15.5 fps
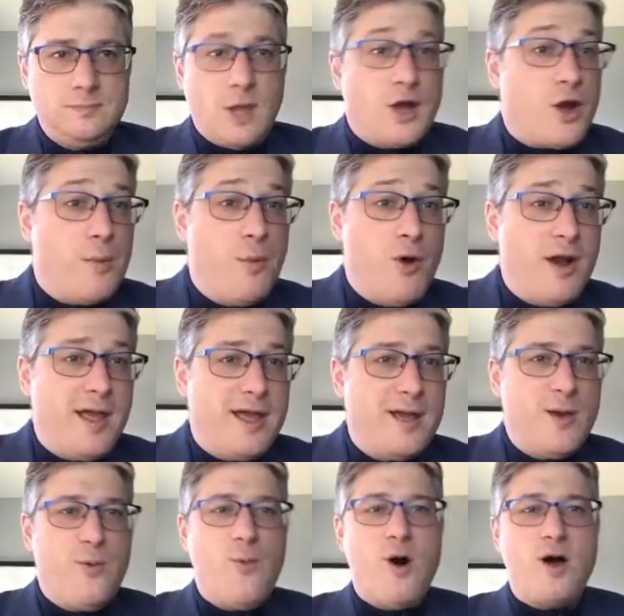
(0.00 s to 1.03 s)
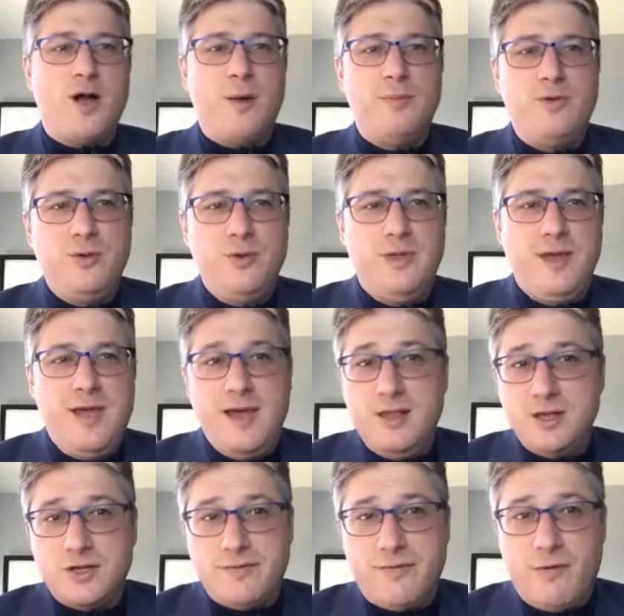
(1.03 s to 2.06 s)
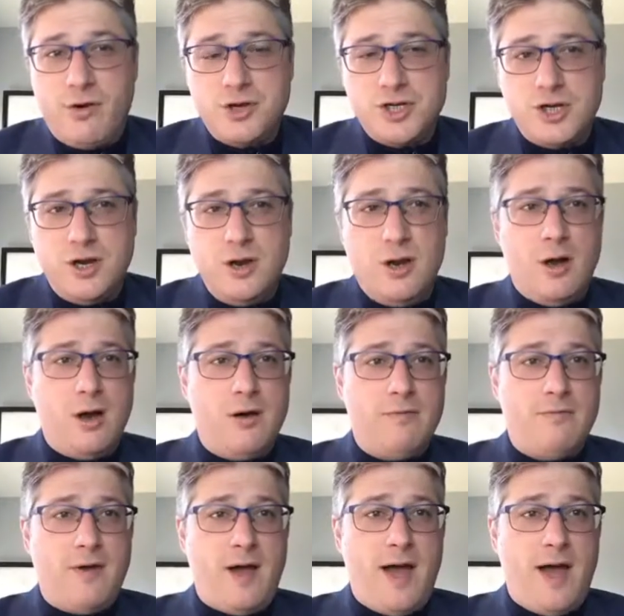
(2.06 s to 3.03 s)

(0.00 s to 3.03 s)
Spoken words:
Good morning. Welcome to the English version of